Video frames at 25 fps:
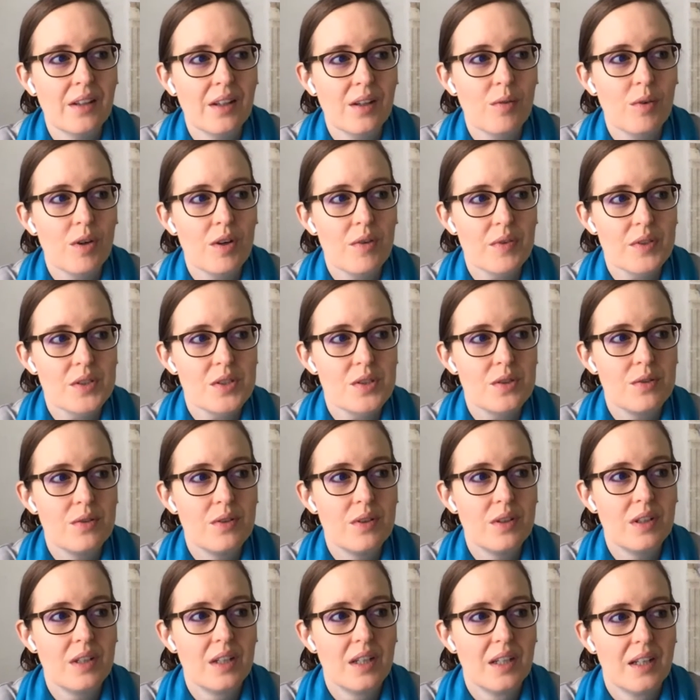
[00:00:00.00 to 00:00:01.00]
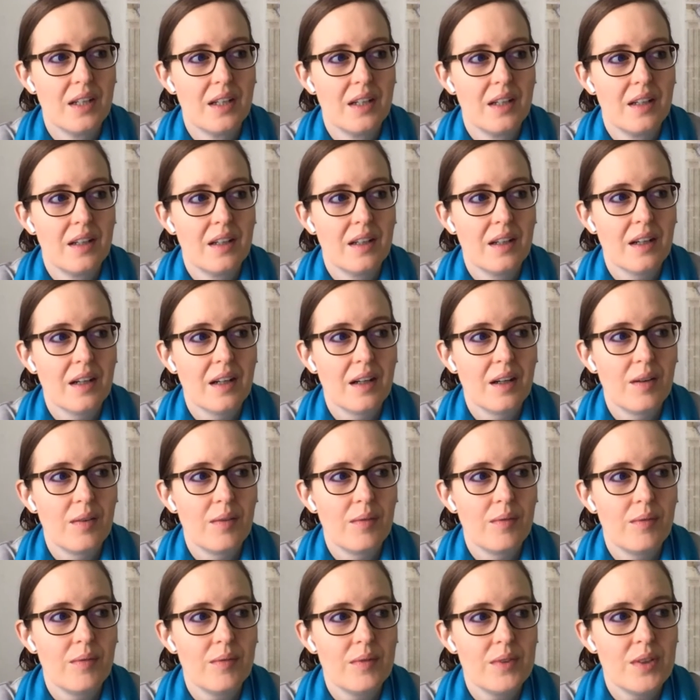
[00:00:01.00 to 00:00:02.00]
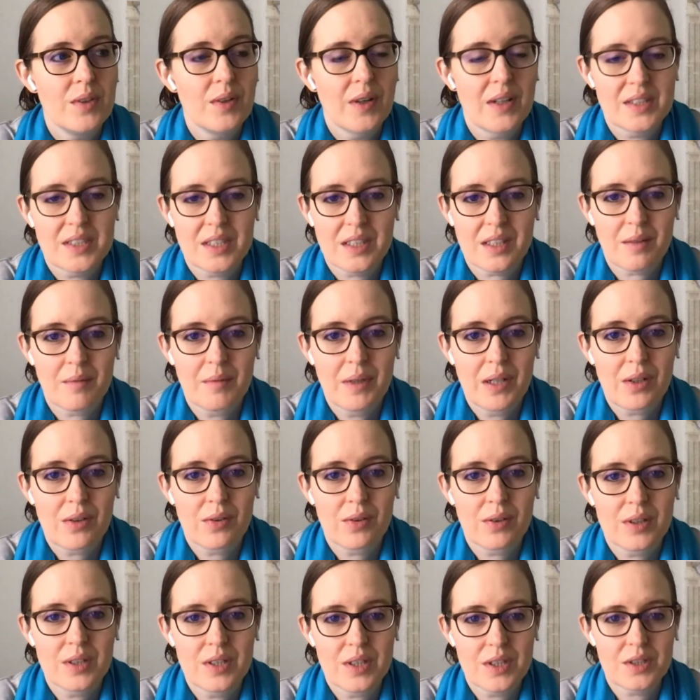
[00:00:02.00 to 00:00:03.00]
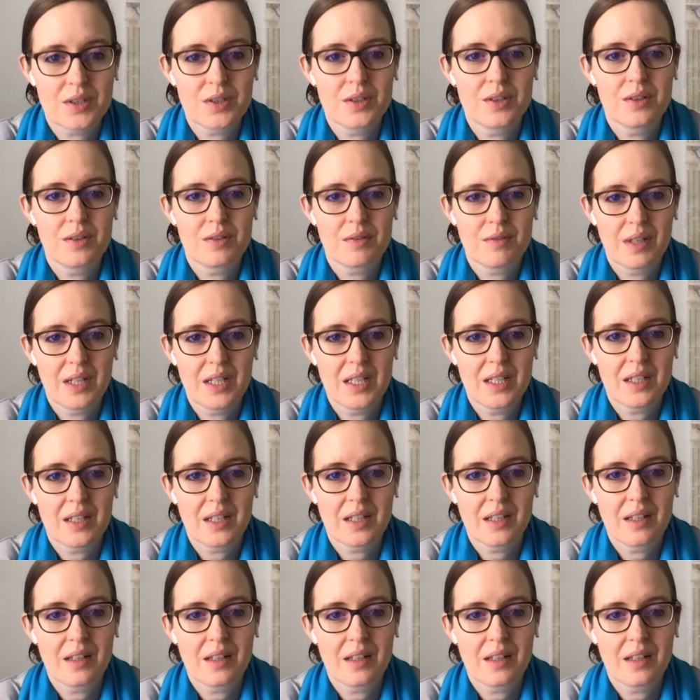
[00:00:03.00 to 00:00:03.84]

like what if a student, has like a medical condition, right?